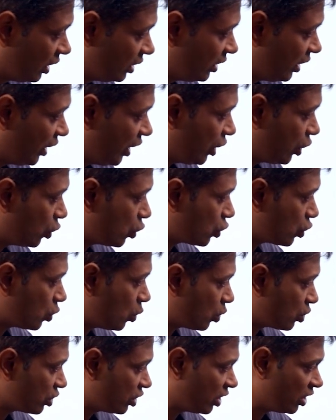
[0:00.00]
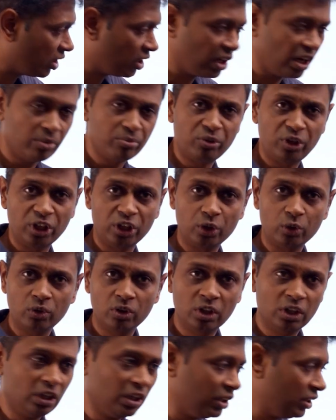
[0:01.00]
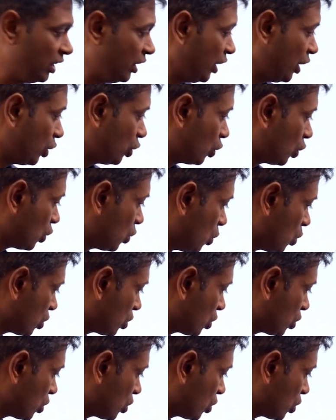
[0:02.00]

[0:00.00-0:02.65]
they take your scores in MCQ, they take your